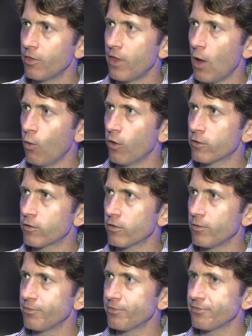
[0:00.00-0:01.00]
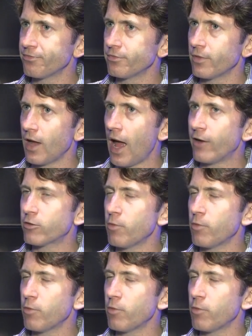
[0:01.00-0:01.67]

that had as